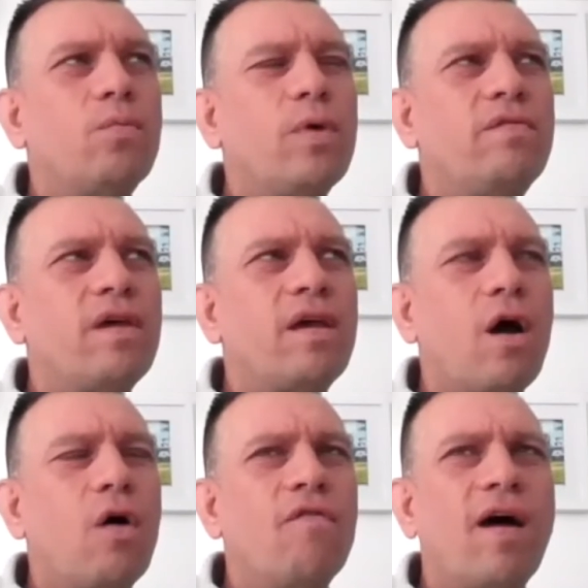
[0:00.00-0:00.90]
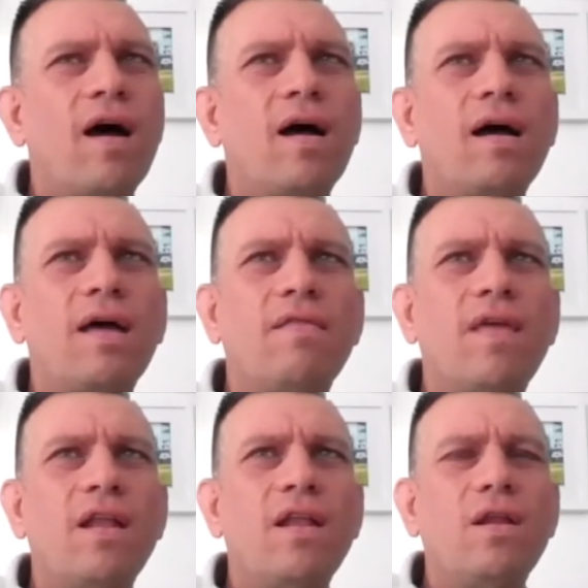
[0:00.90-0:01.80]
we tick over, and
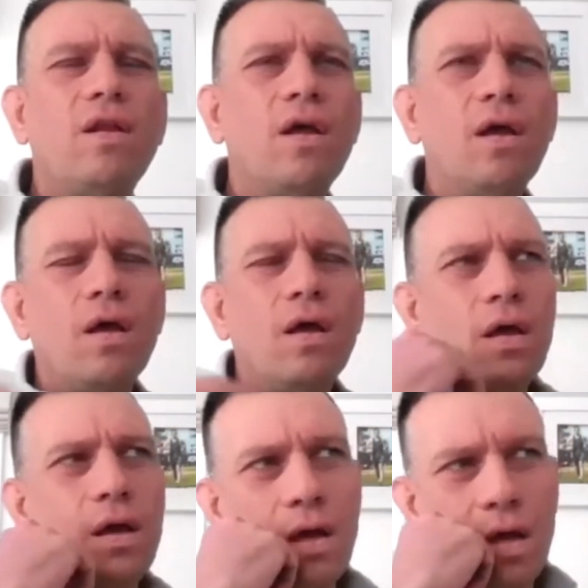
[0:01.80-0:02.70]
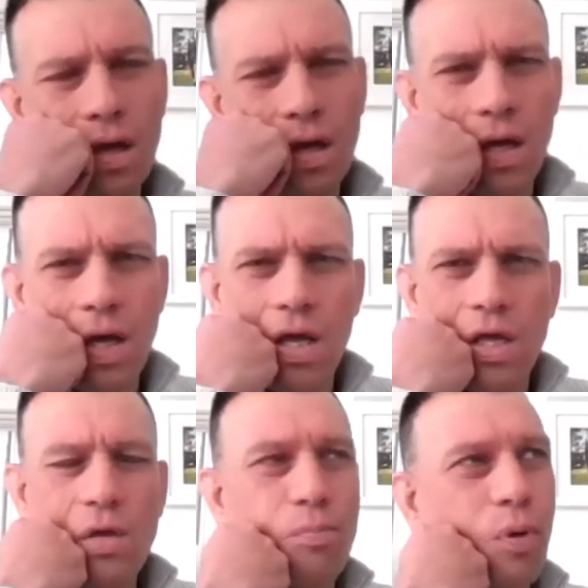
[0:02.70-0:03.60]
then
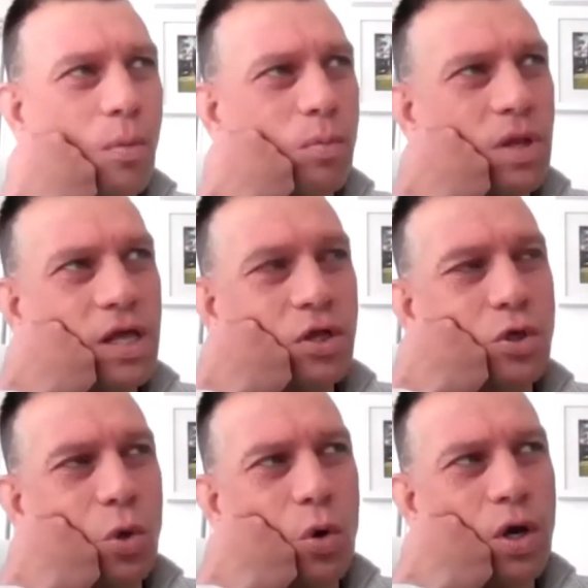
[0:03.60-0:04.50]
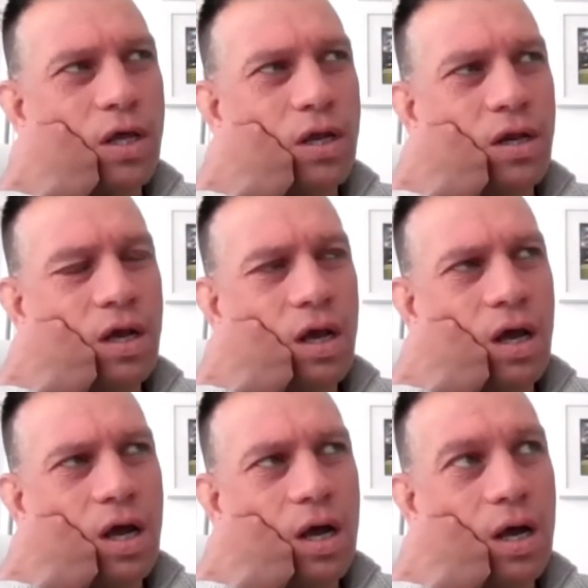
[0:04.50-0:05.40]
you probably join
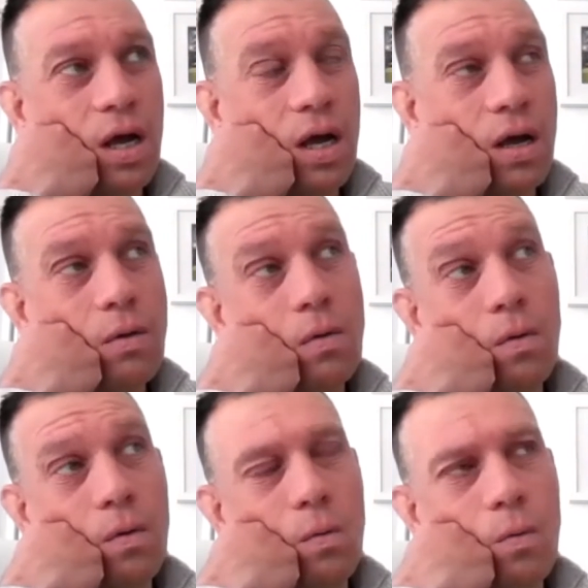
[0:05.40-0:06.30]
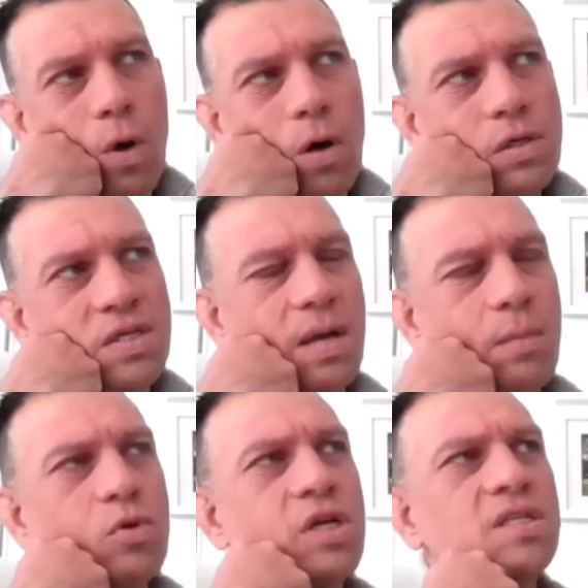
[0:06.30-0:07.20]
what
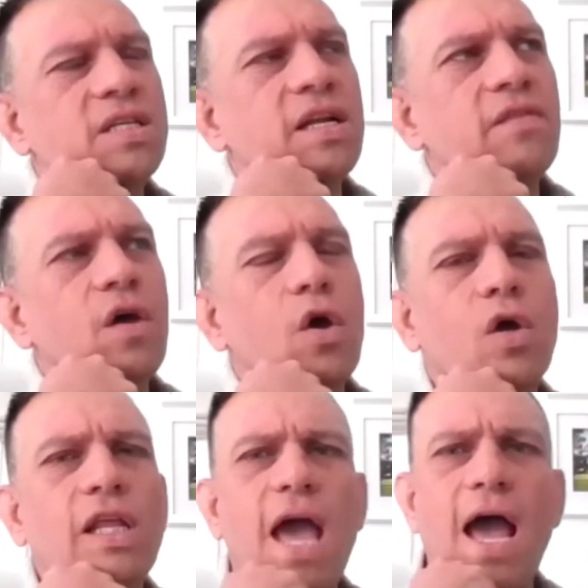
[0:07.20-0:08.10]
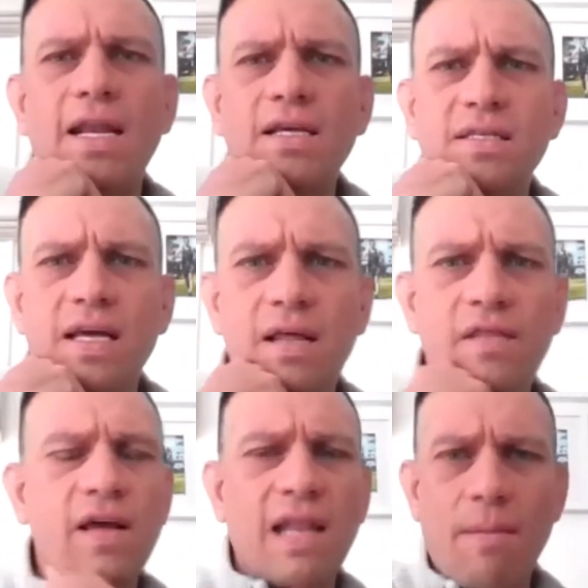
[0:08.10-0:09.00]
some would consider in the early 80s
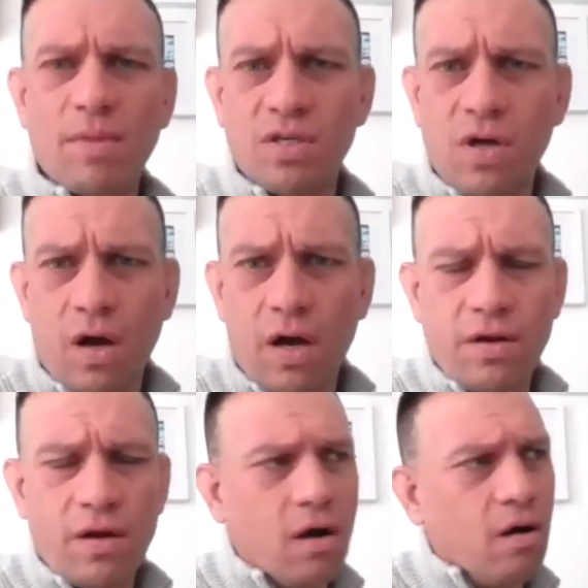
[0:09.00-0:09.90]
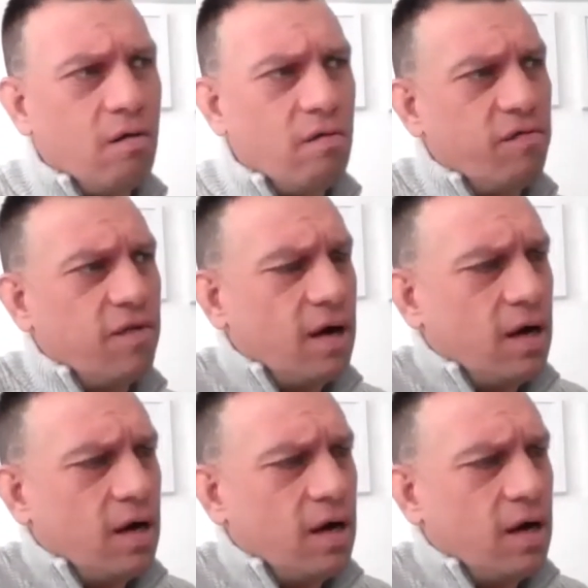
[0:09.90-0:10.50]
the glamour side of